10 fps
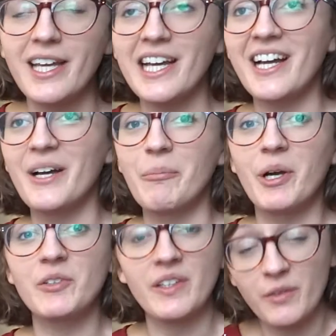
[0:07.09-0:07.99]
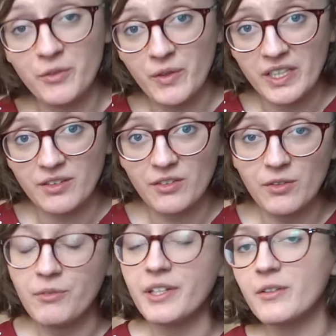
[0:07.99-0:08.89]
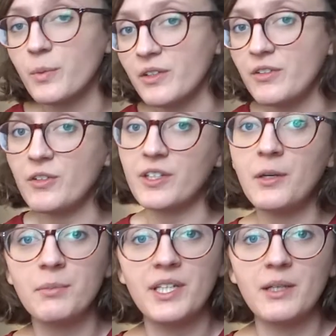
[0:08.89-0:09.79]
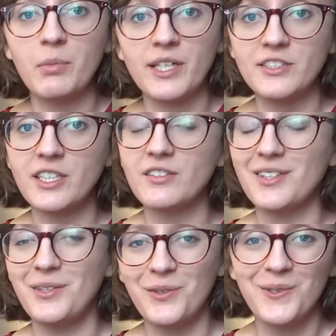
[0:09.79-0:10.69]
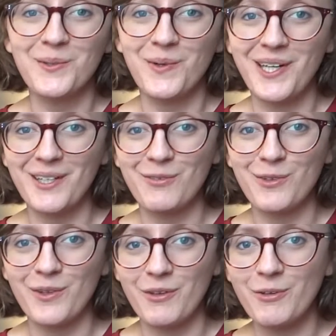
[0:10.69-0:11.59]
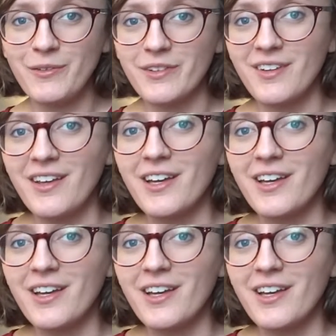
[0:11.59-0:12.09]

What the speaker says: I'll get those graded soon, as well as your accompanying projects. I know you're waiting for those.